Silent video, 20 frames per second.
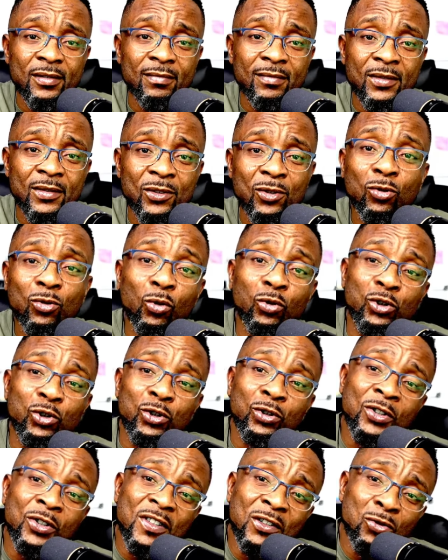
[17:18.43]
So you
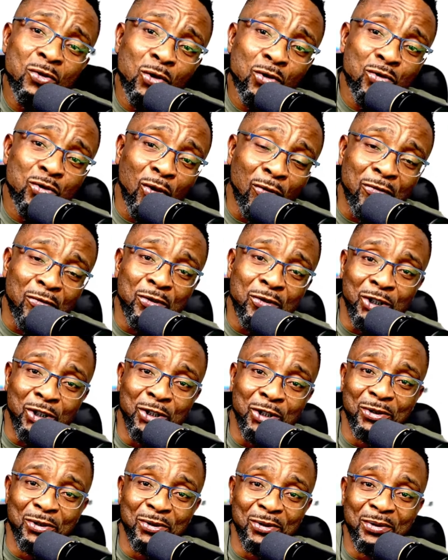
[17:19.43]
see, those of
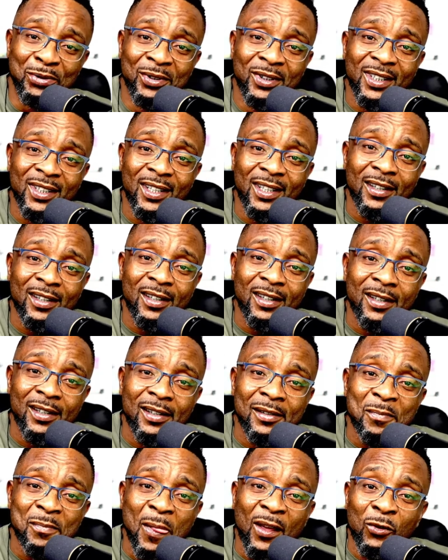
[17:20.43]
you
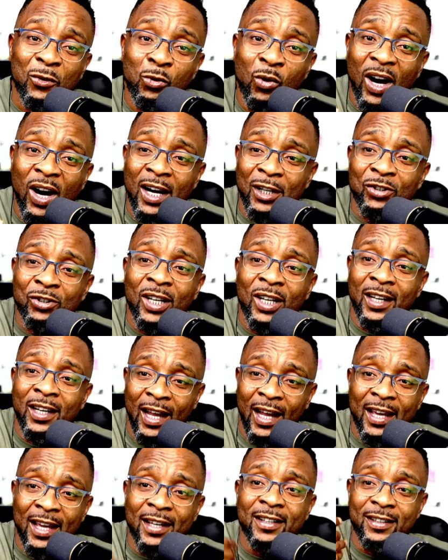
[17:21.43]
who are actually
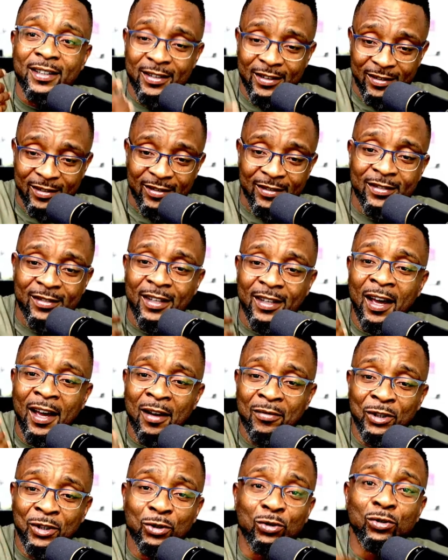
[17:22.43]
like
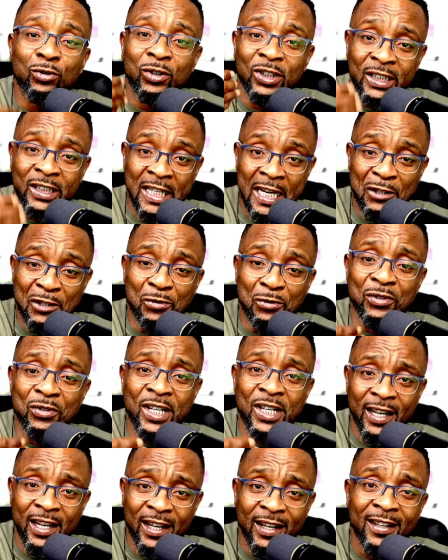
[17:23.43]
having to do the
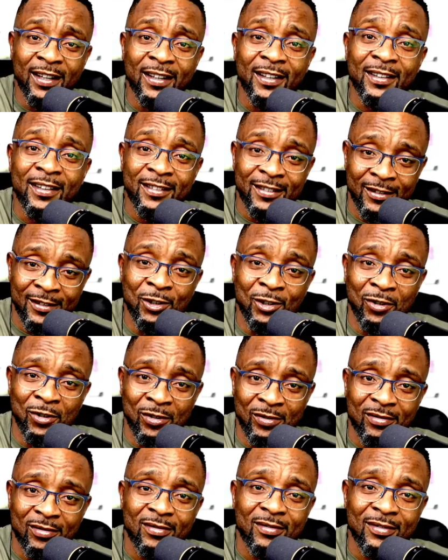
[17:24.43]
day-to-day, you
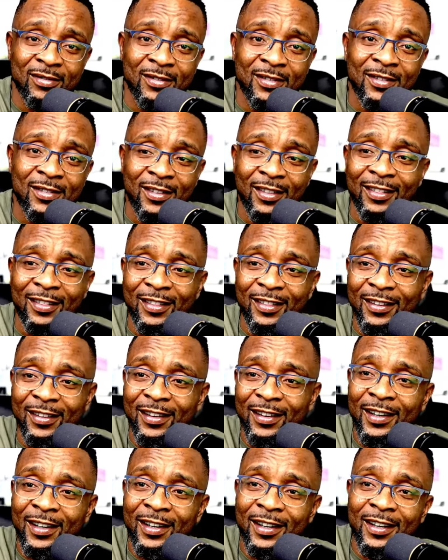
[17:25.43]

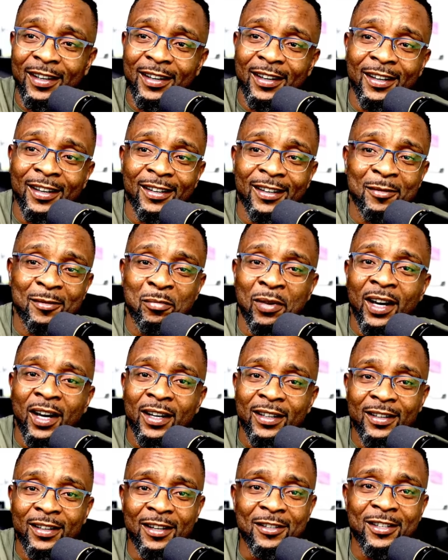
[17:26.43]
know, buying
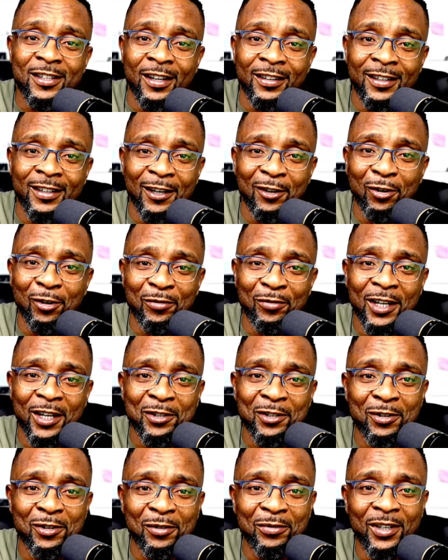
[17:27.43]
and selling and all of that
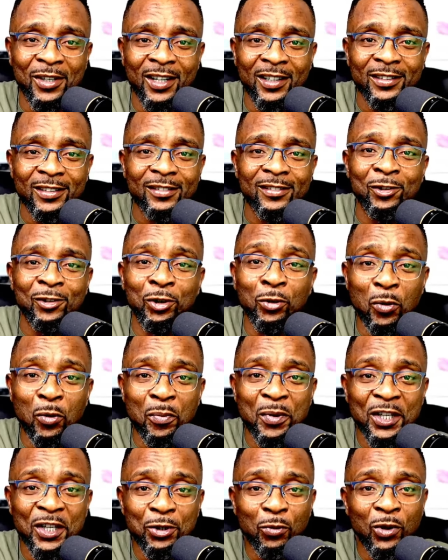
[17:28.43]
stuff, right? You will be
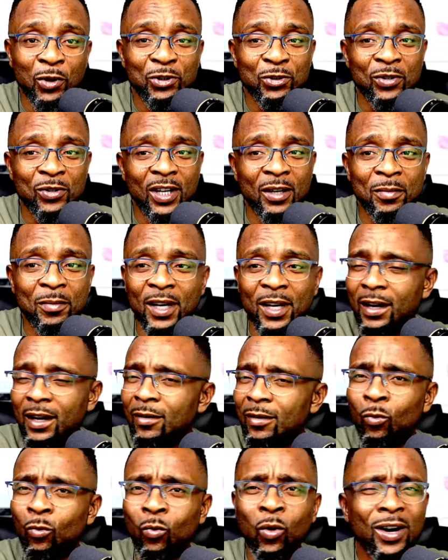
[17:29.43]
the one to now be like,
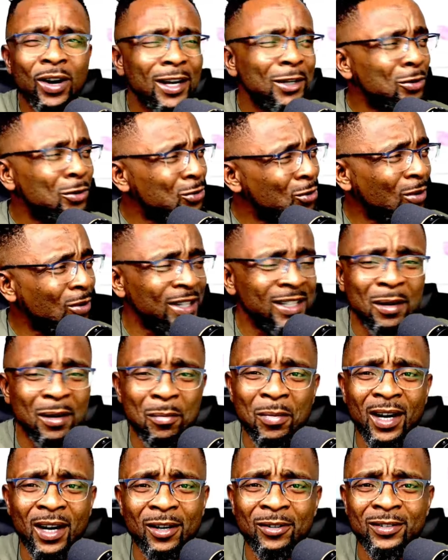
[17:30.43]
what are you talking
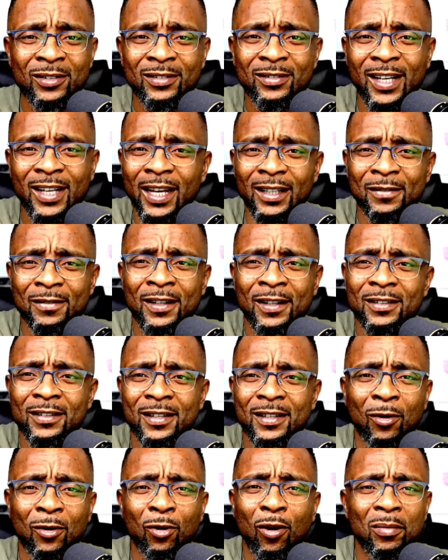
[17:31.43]
about? Like, things
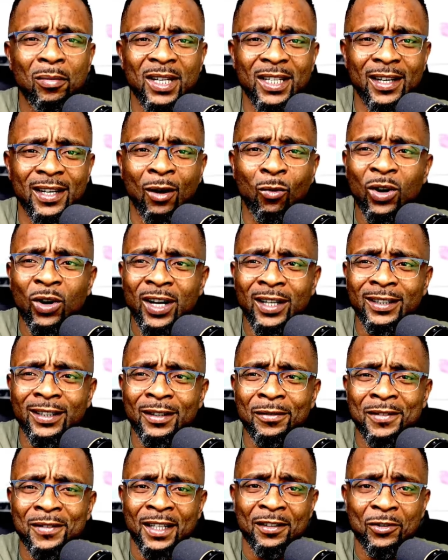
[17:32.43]
are coming down. What are the
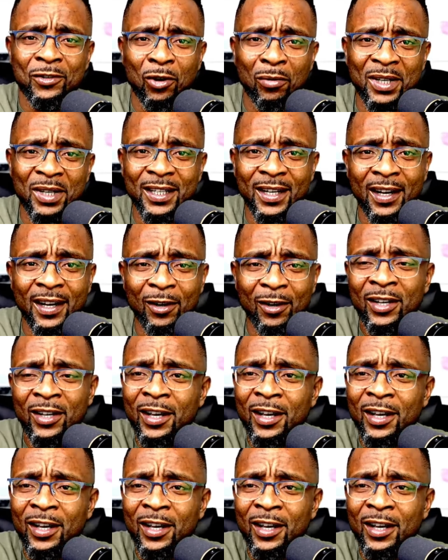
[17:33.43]
things coming down?